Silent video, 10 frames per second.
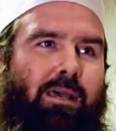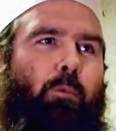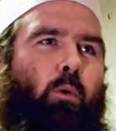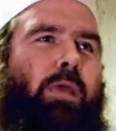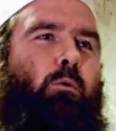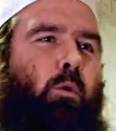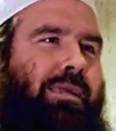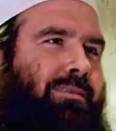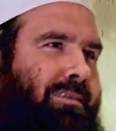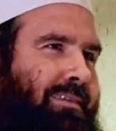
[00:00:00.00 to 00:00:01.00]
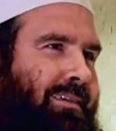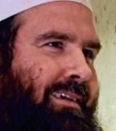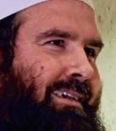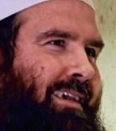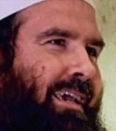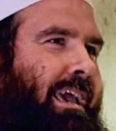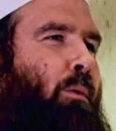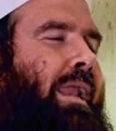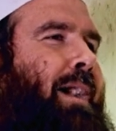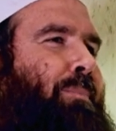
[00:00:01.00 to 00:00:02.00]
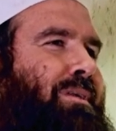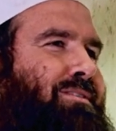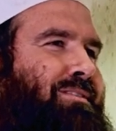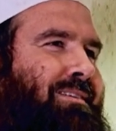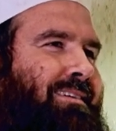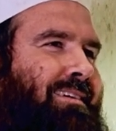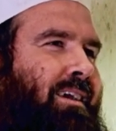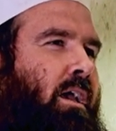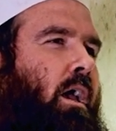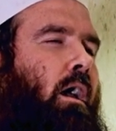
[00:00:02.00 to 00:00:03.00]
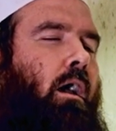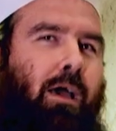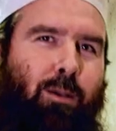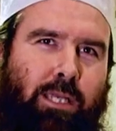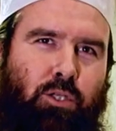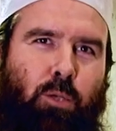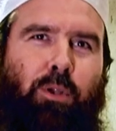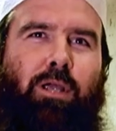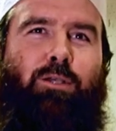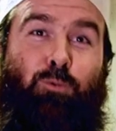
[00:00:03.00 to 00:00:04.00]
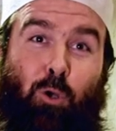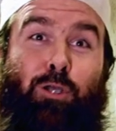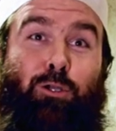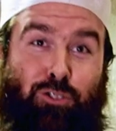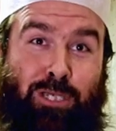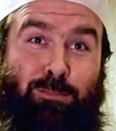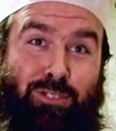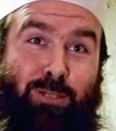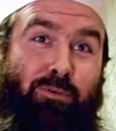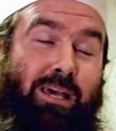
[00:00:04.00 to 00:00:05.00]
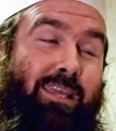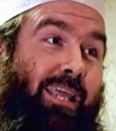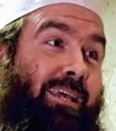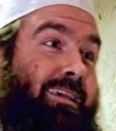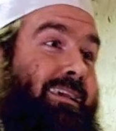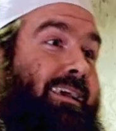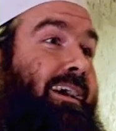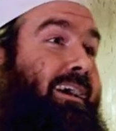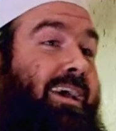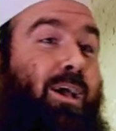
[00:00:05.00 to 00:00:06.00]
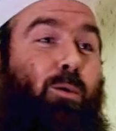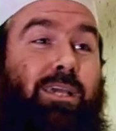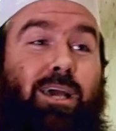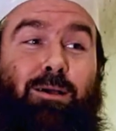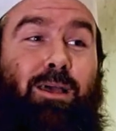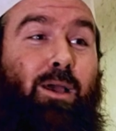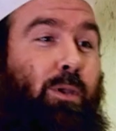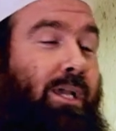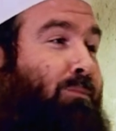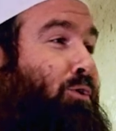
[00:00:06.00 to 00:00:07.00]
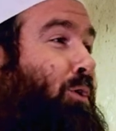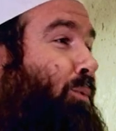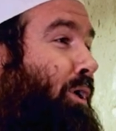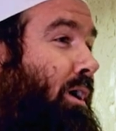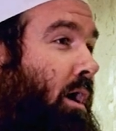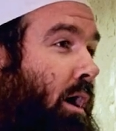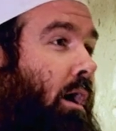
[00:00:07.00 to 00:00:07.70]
We wait, we wait. And what happens? We get to the prayer because we're all in good shape, mashallah. We're athletic. Huh? We, come, we come to the prayer.